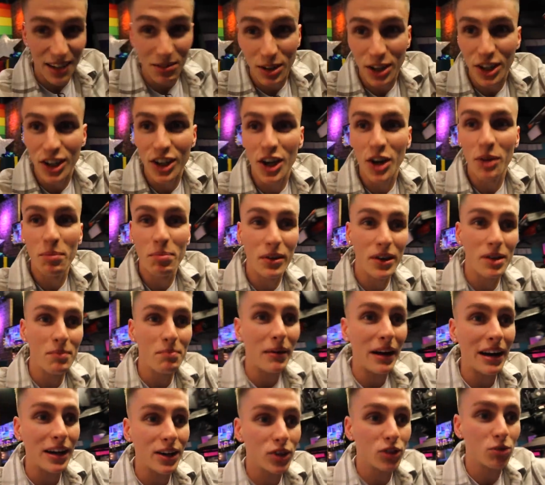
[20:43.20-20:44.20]
I'm going to go put it
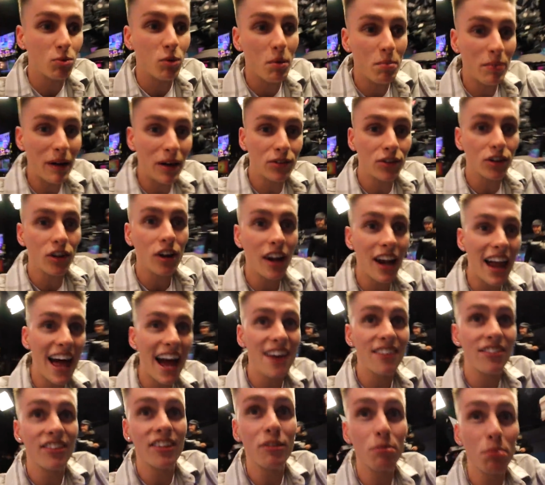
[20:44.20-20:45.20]
back because we're about to go
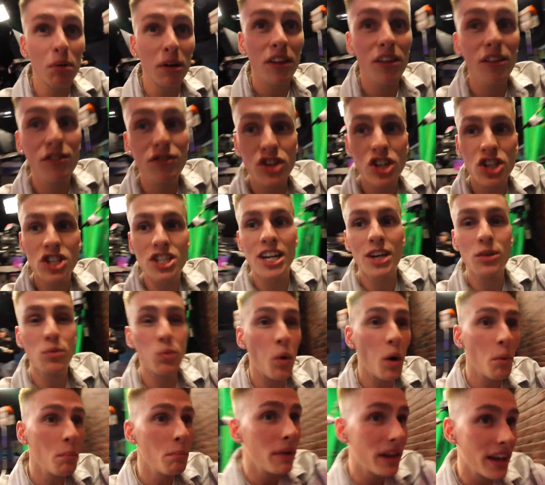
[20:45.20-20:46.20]
live, everybody. They've just said
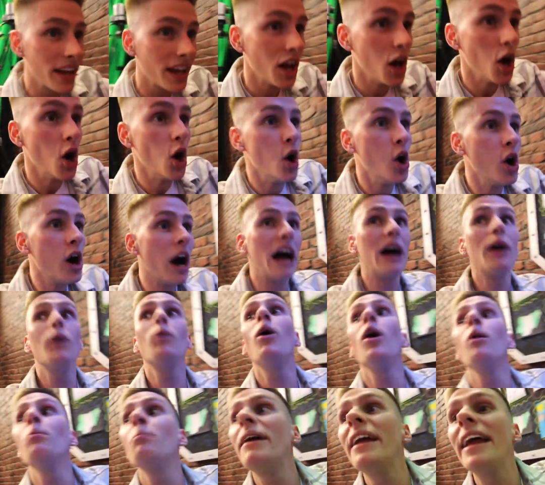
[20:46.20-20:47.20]
1 minute. Live.
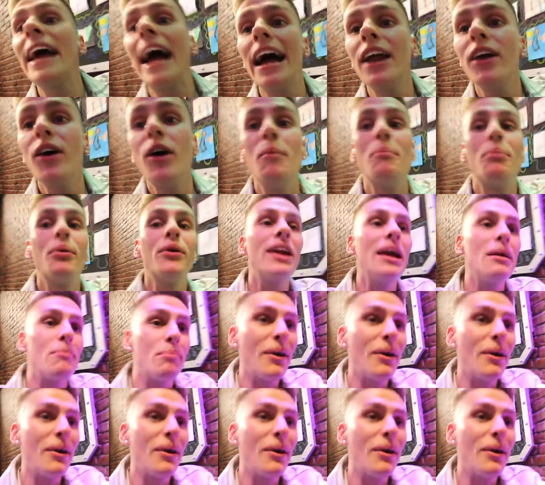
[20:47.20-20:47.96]
1 minute and I'll put it